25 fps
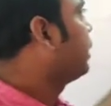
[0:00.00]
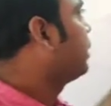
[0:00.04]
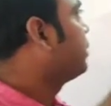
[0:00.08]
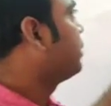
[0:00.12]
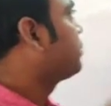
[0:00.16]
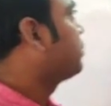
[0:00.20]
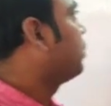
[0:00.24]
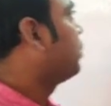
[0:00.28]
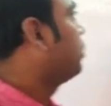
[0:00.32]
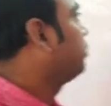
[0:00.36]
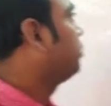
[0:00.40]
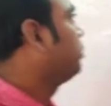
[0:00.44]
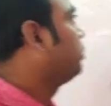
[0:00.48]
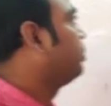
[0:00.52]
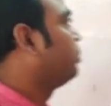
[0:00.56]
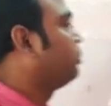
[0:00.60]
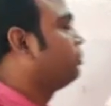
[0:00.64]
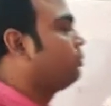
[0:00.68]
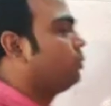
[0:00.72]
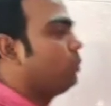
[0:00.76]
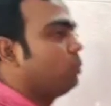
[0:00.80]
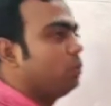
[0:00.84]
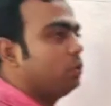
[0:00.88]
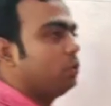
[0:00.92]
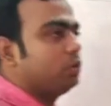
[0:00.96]
class
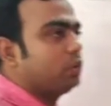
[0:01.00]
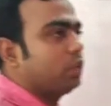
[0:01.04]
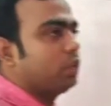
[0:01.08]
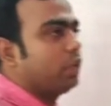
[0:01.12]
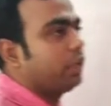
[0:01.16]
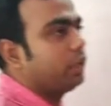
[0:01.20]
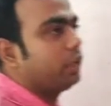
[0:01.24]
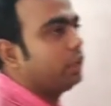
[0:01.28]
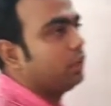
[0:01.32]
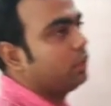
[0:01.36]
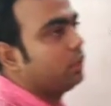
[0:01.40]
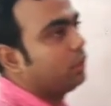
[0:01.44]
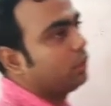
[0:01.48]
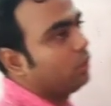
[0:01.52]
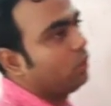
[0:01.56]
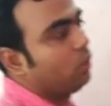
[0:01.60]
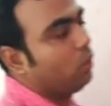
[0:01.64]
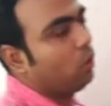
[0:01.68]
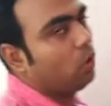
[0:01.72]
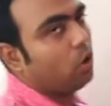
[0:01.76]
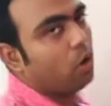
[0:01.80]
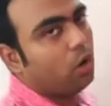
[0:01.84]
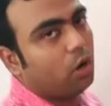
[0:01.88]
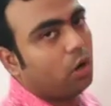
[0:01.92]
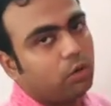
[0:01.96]
of force and
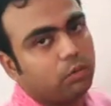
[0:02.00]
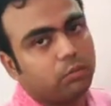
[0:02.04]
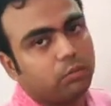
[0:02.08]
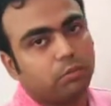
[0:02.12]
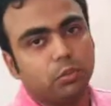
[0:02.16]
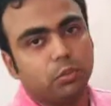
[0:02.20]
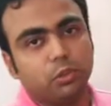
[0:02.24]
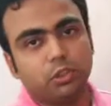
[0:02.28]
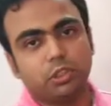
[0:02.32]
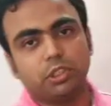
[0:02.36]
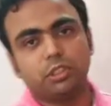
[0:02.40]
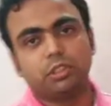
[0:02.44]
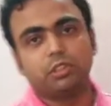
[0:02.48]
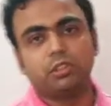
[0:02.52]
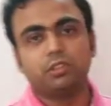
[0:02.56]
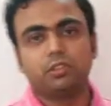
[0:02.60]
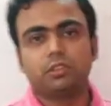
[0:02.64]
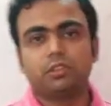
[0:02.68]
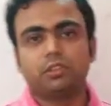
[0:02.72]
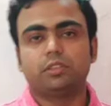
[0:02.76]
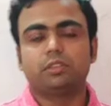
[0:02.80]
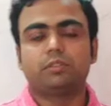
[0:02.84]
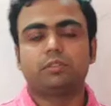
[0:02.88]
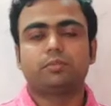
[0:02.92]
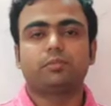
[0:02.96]
law of
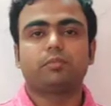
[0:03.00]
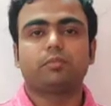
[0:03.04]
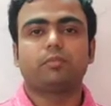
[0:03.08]
motions.